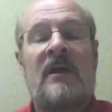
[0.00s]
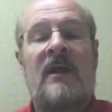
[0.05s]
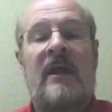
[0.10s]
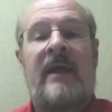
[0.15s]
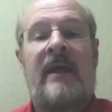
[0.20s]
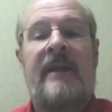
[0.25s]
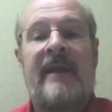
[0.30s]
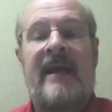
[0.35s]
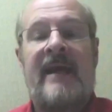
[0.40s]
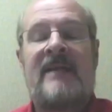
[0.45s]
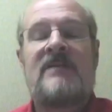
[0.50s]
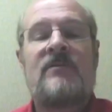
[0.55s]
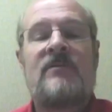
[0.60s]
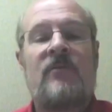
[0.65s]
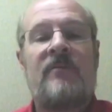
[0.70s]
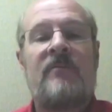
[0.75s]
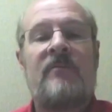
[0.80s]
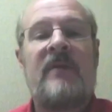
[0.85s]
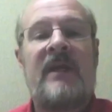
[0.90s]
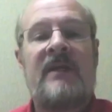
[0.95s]
and that's
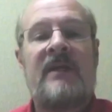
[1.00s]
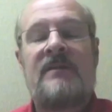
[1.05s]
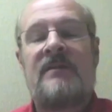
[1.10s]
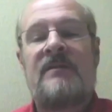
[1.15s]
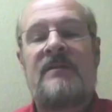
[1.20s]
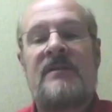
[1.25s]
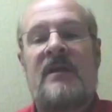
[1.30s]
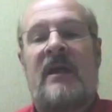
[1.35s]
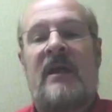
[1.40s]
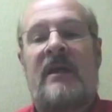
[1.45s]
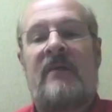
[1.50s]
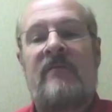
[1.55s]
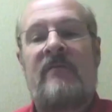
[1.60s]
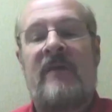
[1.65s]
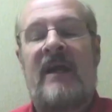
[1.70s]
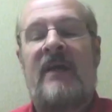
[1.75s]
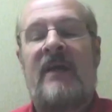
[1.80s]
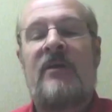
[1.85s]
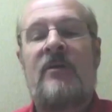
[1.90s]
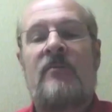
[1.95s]
what makes the site
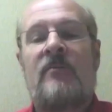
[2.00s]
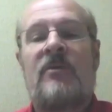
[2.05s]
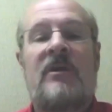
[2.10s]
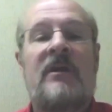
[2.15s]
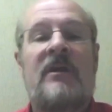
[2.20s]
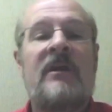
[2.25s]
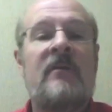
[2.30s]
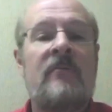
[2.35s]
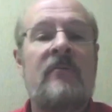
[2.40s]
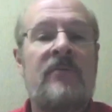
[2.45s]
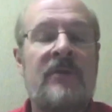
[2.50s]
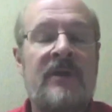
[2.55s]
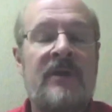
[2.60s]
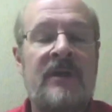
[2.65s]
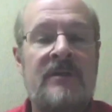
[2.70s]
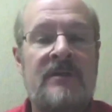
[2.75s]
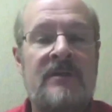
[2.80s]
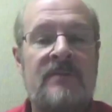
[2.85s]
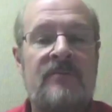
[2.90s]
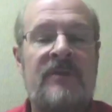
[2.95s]
valuable and
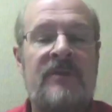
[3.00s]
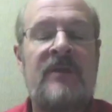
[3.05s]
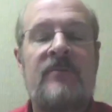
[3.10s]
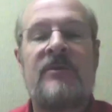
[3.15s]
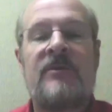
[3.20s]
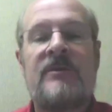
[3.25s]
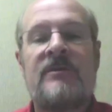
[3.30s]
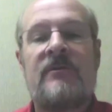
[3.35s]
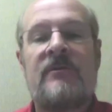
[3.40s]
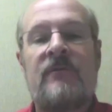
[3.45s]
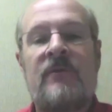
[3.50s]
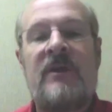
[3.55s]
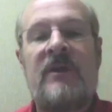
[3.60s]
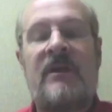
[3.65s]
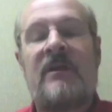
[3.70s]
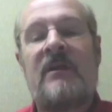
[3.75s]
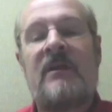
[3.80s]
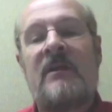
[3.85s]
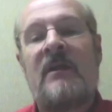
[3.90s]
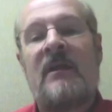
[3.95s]
brings people to
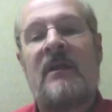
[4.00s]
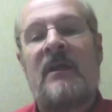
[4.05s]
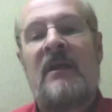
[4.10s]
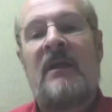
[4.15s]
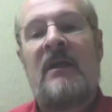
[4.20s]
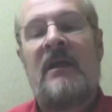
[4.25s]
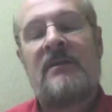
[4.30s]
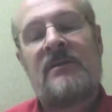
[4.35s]
read it and